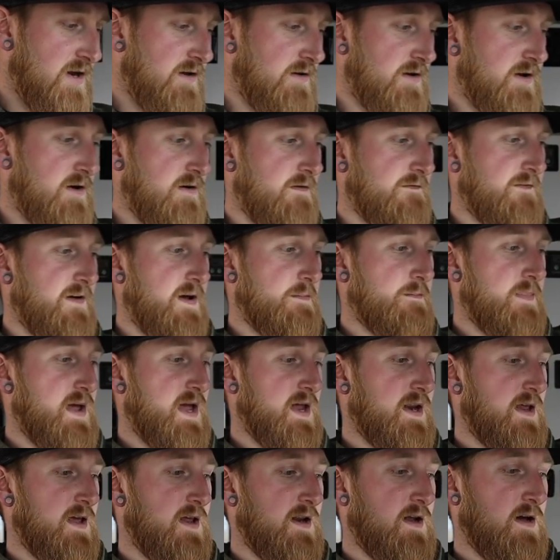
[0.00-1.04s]
I don't know if I
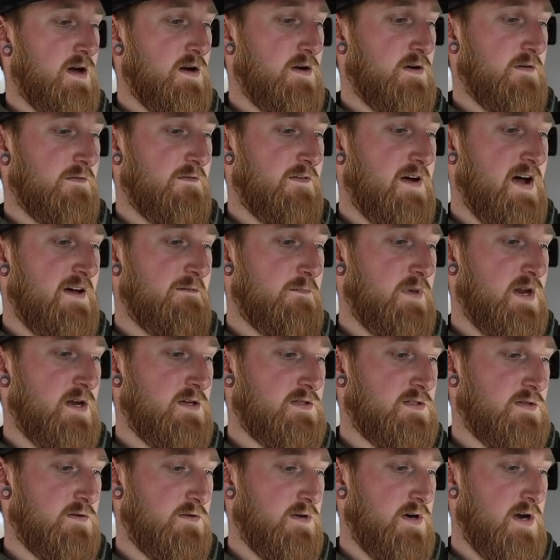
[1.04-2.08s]
made it under five
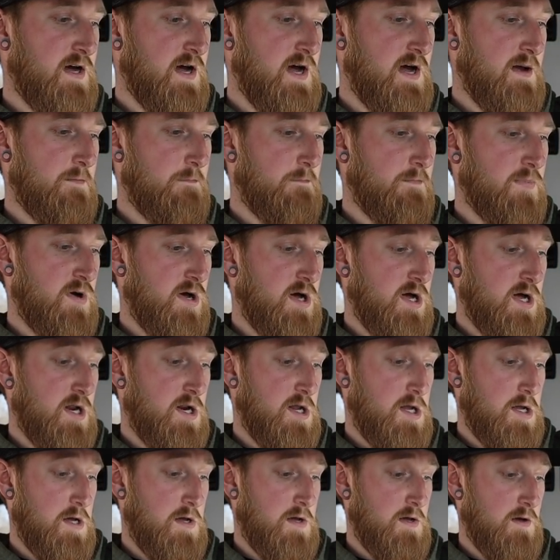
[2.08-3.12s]
minutes or not, but
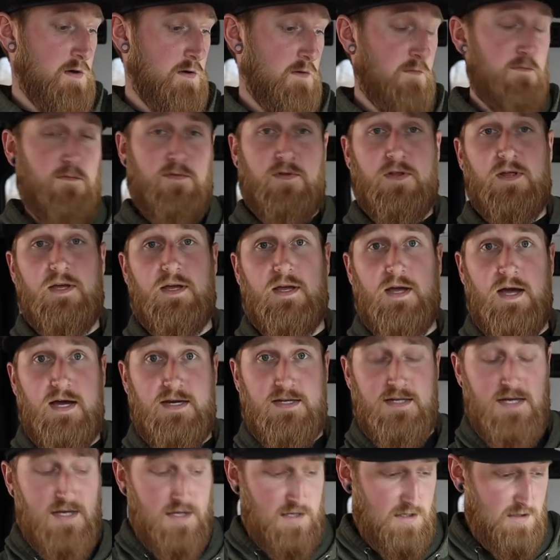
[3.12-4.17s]
hopefully I
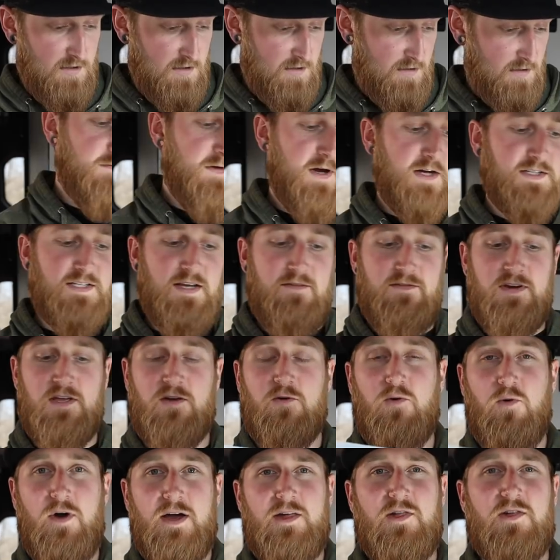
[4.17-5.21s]
did. If you guys have any
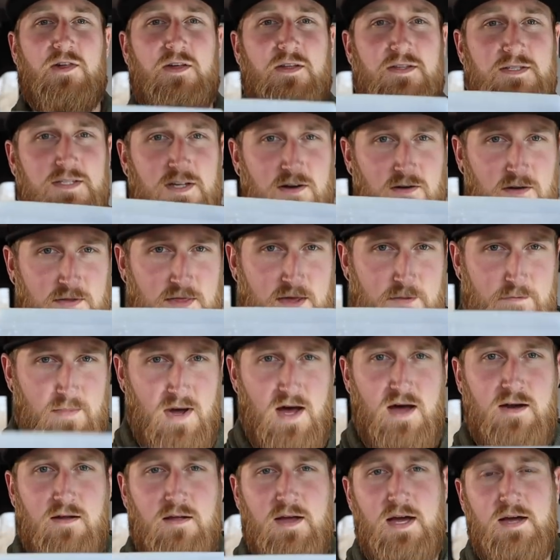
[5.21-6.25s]
questions on the
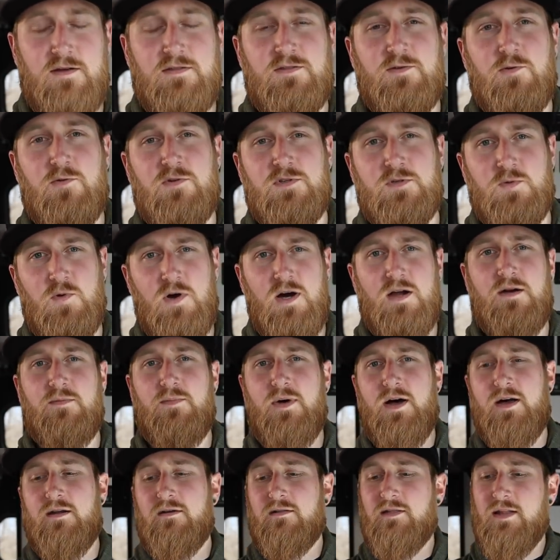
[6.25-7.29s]
MODL Outdoors water
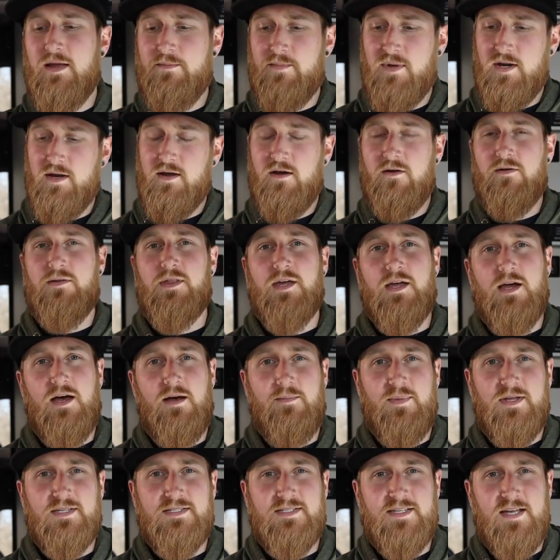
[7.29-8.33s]
bottle, let me know in the
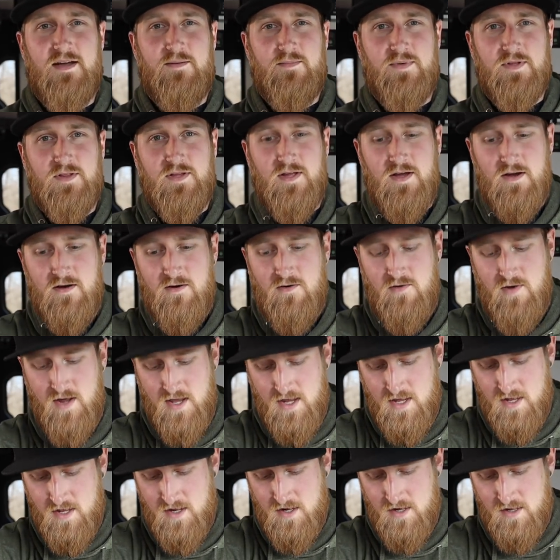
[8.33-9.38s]
comments down below.
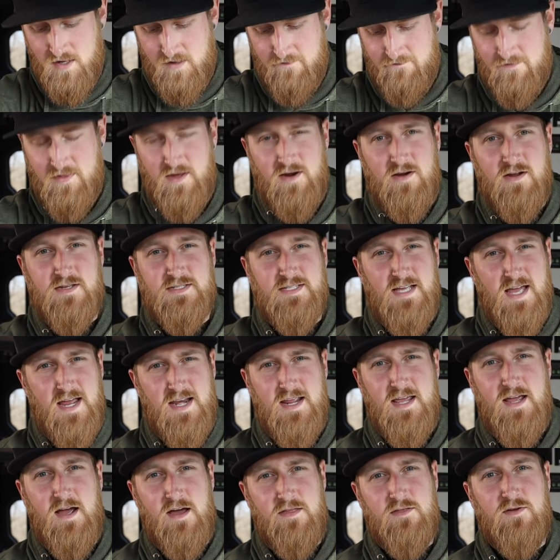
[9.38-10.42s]
And if there is
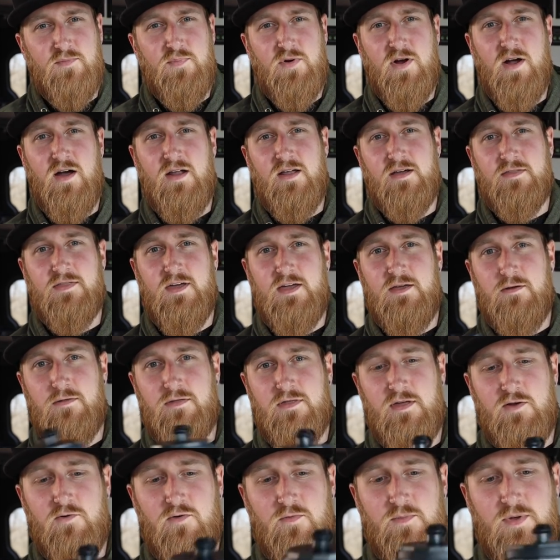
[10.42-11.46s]
any other product that you
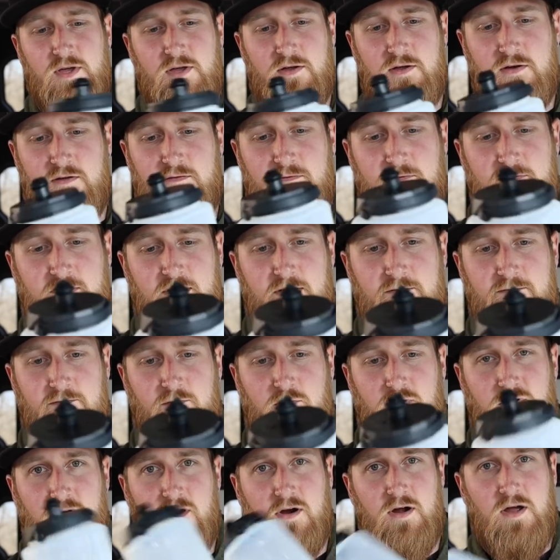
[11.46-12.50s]
think would be a good fit
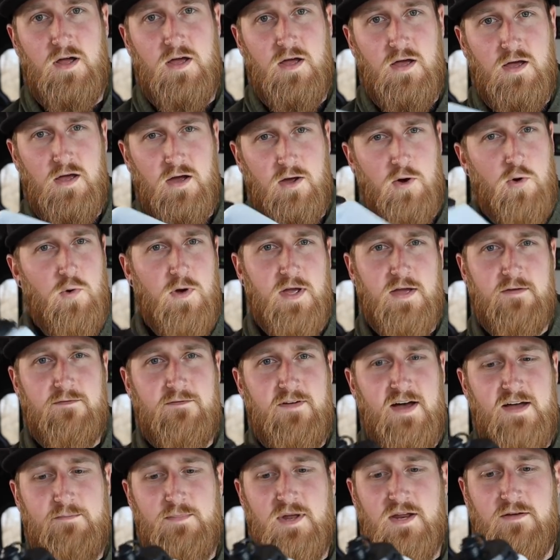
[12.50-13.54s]
for a quick
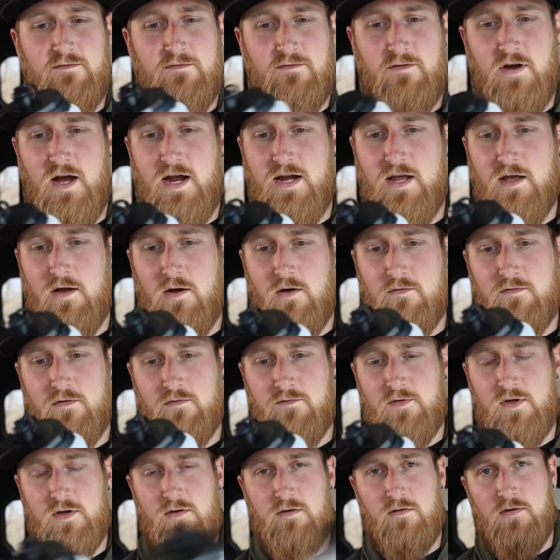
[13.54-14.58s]
five minute Friday
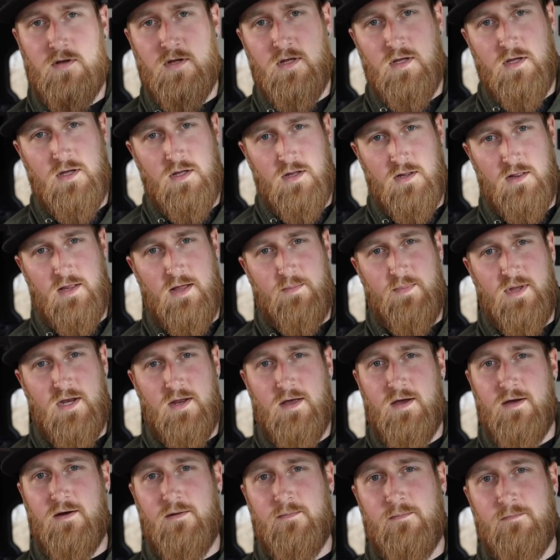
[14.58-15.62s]
overview, let me
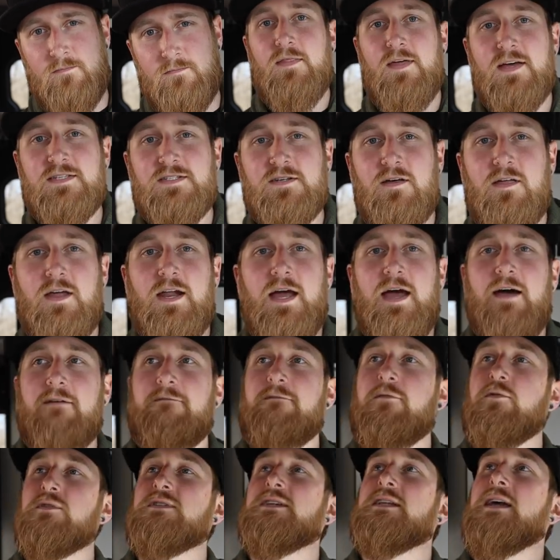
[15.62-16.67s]
know. That's all that I have
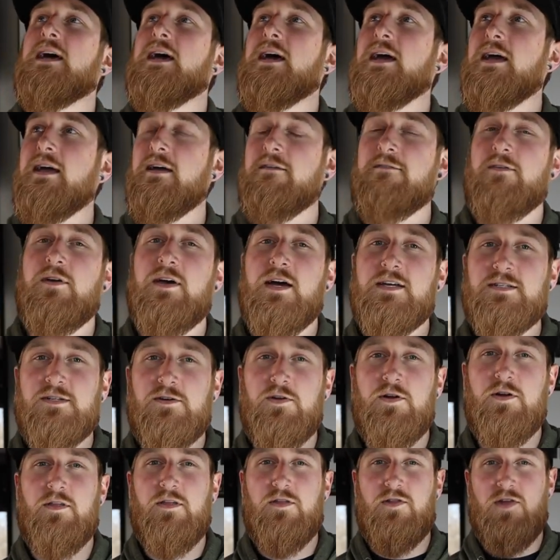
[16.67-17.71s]
for today. If you guys are
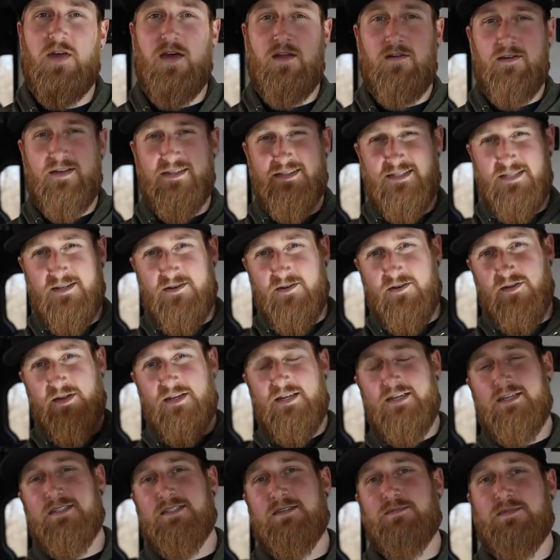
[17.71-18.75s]
new to the channel, consider
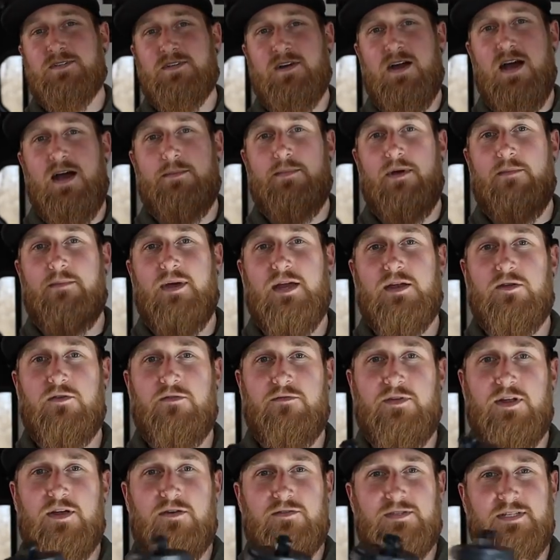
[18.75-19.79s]
clicking subscribe. I make new
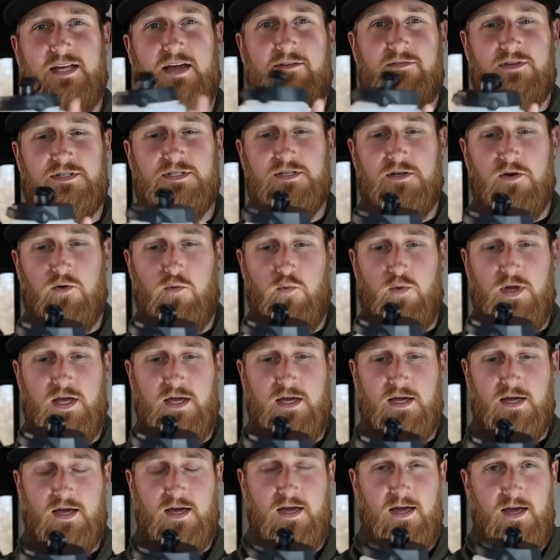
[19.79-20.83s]
videos every single
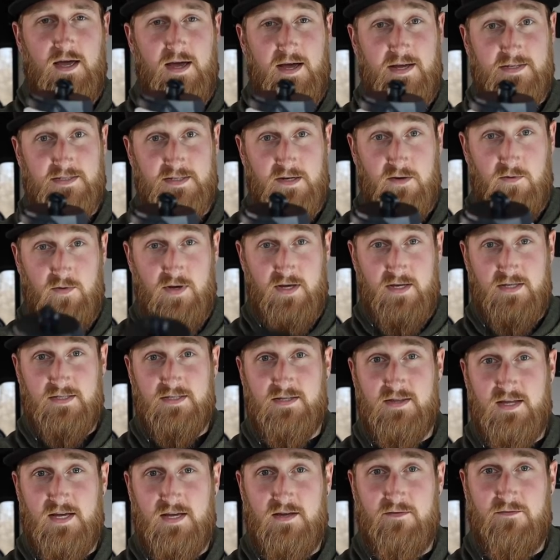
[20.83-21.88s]
week. As
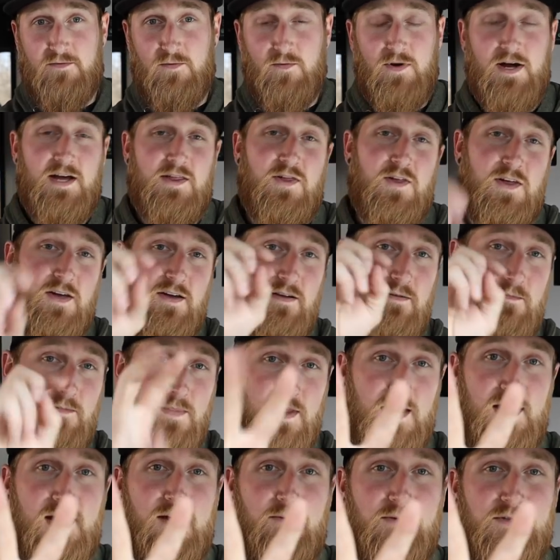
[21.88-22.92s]
always, thank you for watching,
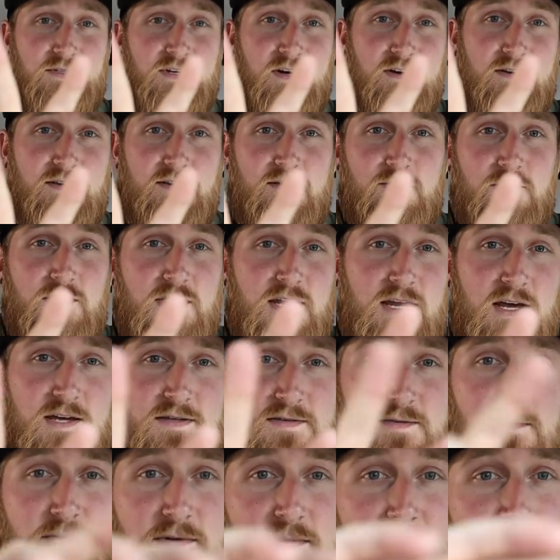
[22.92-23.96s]
and I will talk to you in the
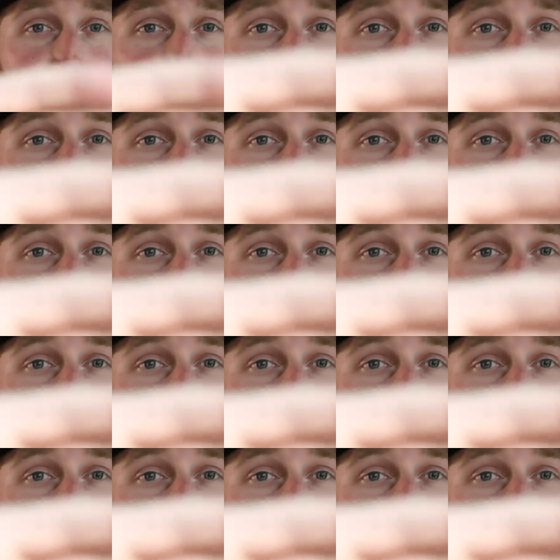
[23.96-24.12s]
next one.